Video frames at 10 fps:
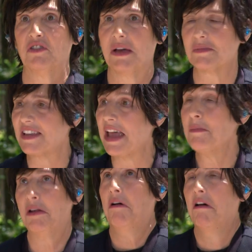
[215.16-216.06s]
yeah. that was
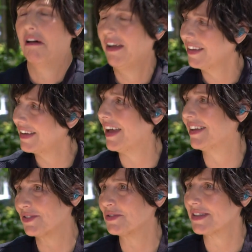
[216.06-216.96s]
them. Yeah. oh, yeah,
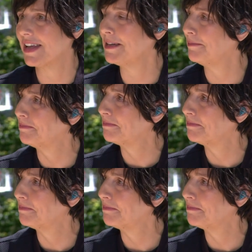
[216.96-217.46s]
so it's that. Well,